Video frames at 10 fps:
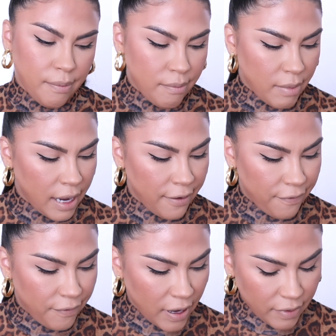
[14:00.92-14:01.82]
my
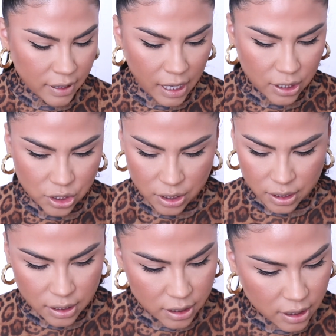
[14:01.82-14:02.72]
favorite
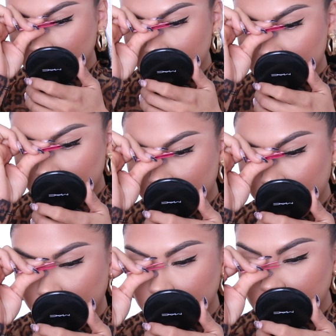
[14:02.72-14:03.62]
lashes. I'm just gonna
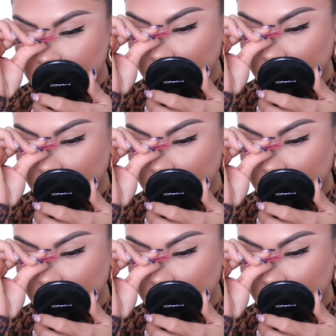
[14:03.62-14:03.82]
pop this